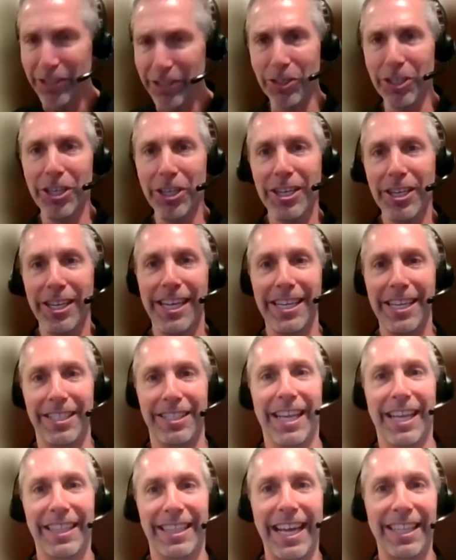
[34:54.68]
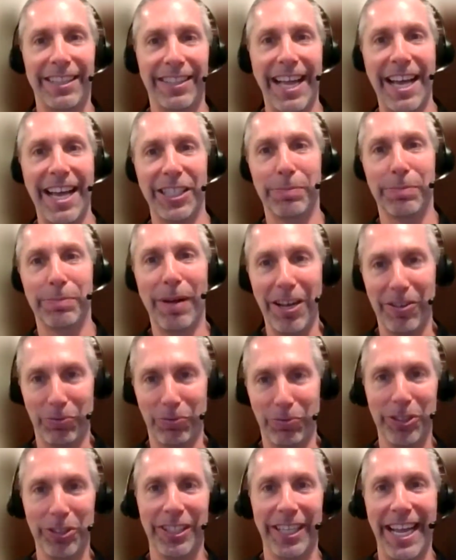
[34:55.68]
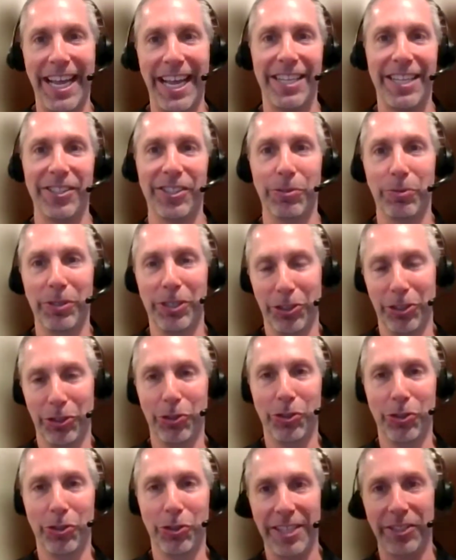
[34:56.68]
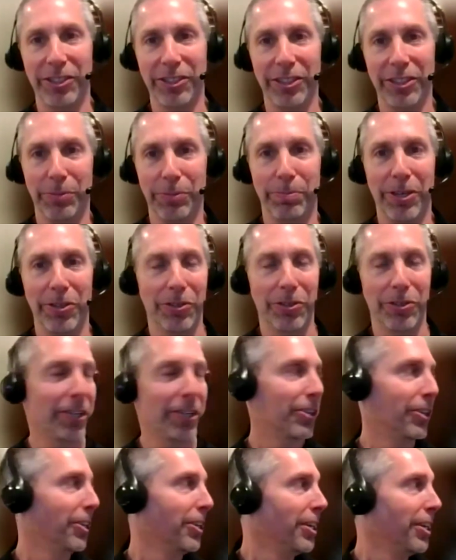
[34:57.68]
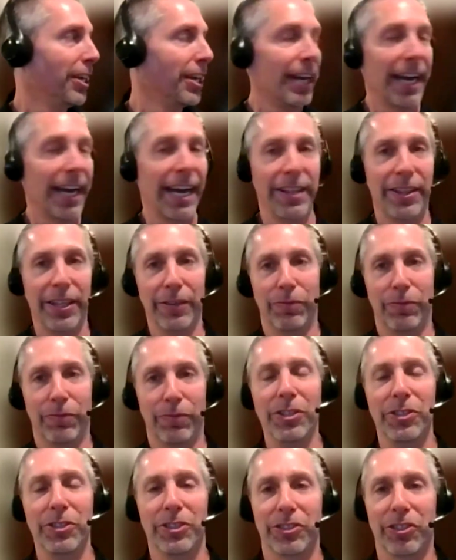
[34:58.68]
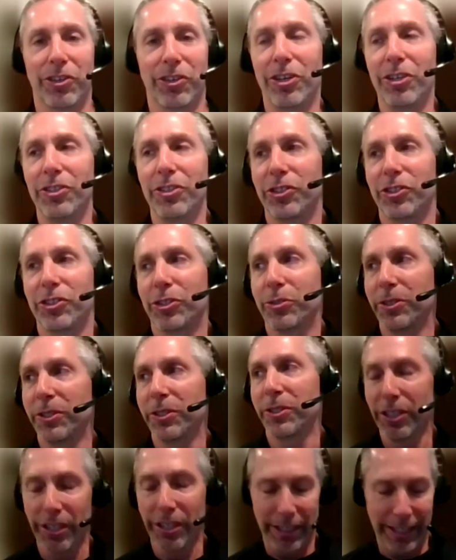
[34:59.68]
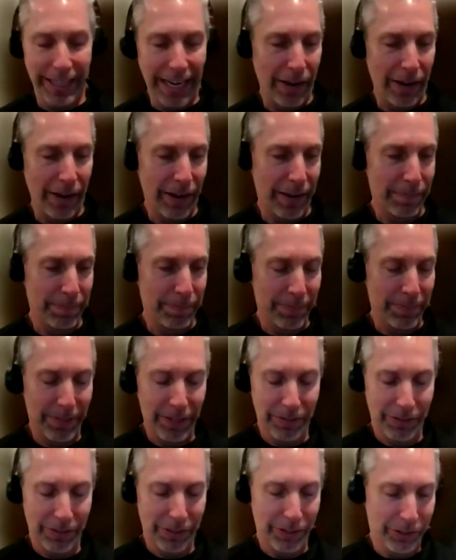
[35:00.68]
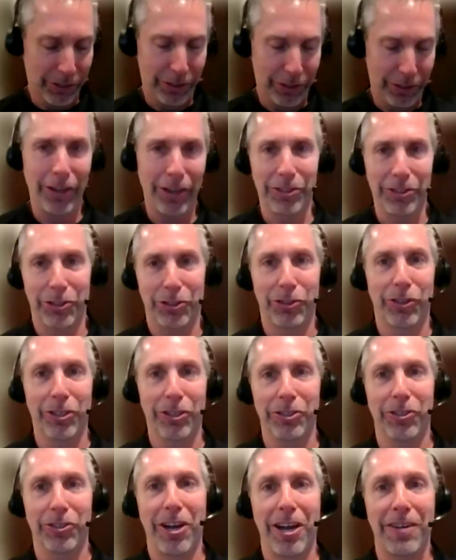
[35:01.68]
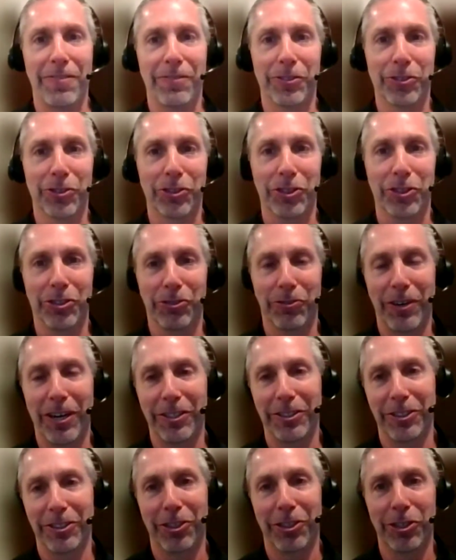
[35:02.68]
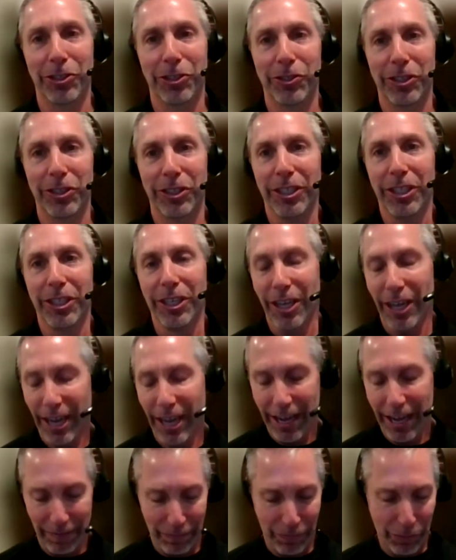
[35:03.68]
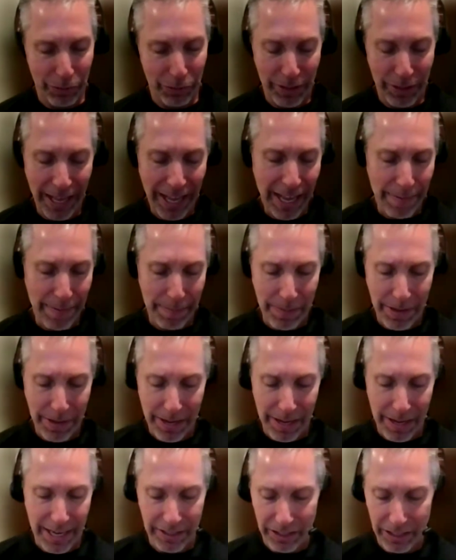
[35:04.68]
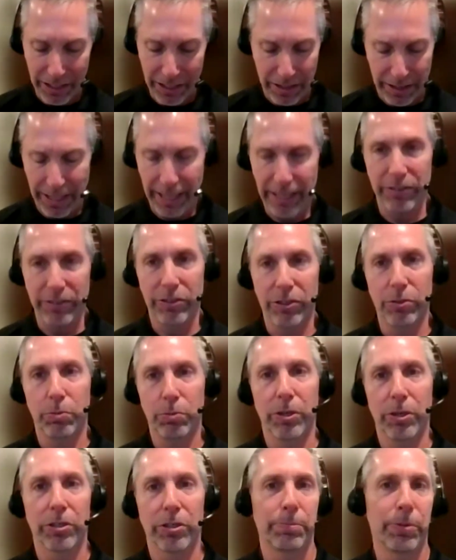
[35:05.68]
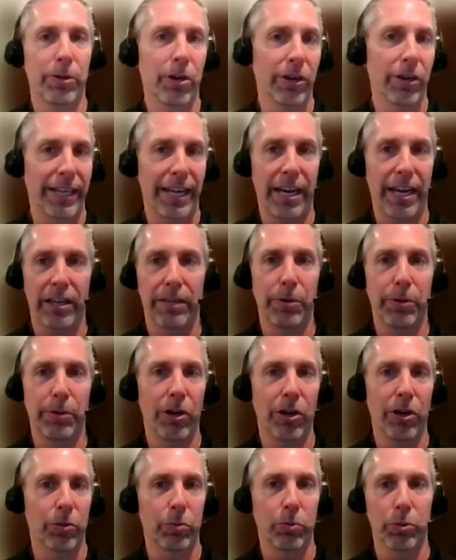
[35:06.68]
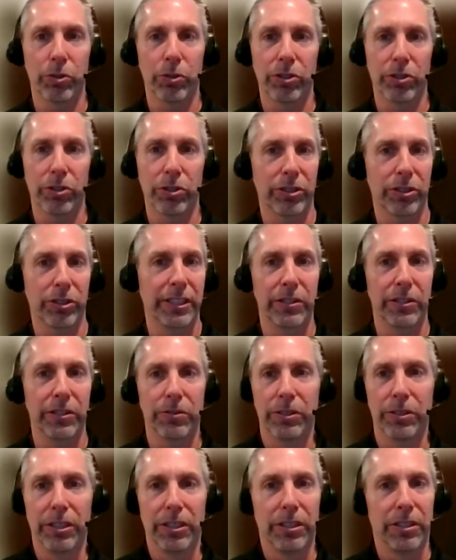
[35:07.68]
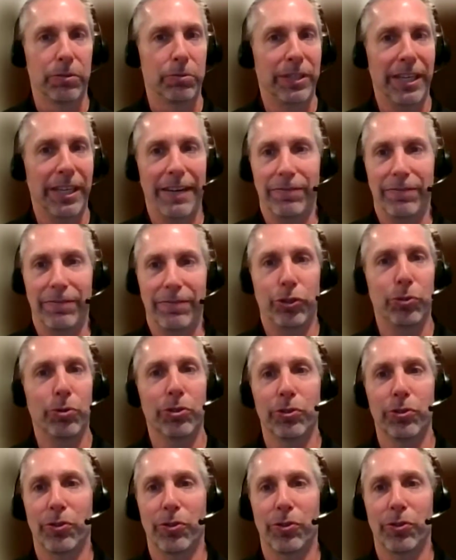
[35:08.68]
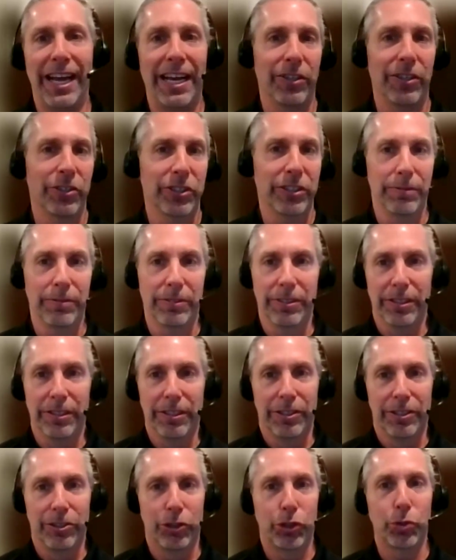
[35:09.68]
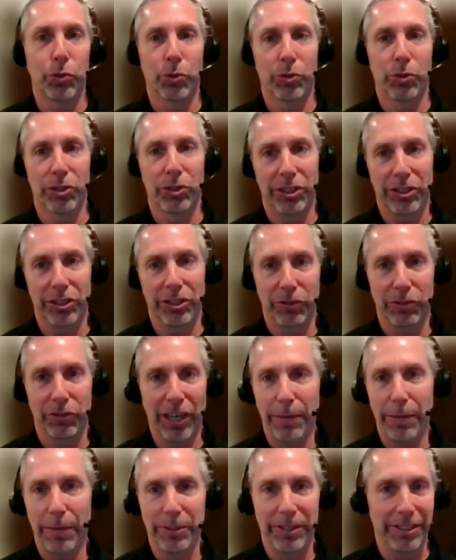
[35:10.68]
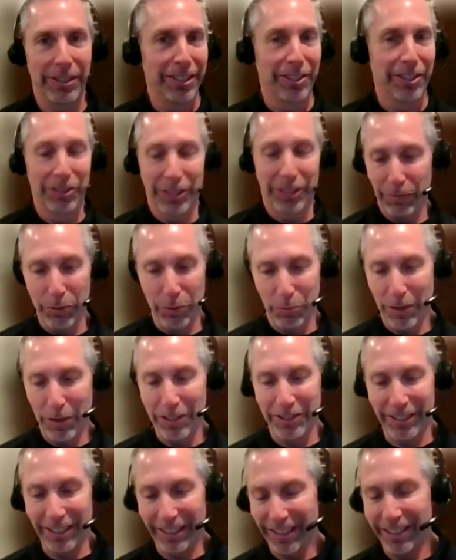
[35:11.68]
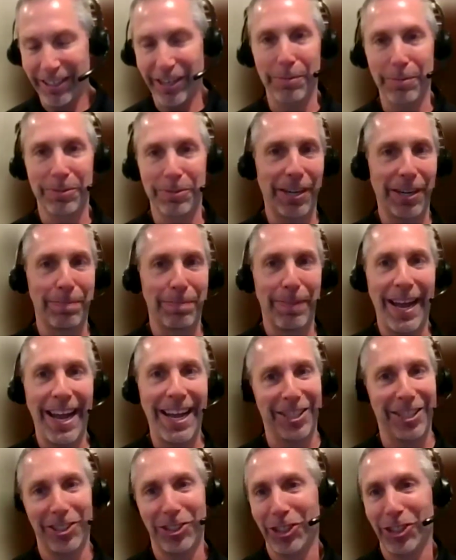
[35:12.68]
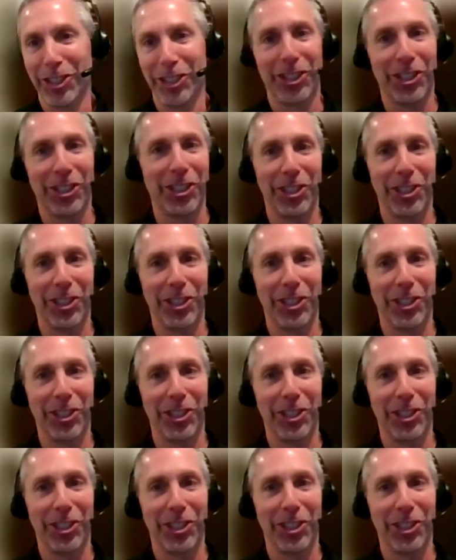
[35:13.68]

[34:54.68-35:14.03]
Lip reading: that last mile really ends, and we could utilize things better there. I think for us, it's also is now, you talk to truck drivers, around the country, and for them, they don't know where to park, how to park. We have 200,000 shortages of jobs, and because everyone wants that Amazon package,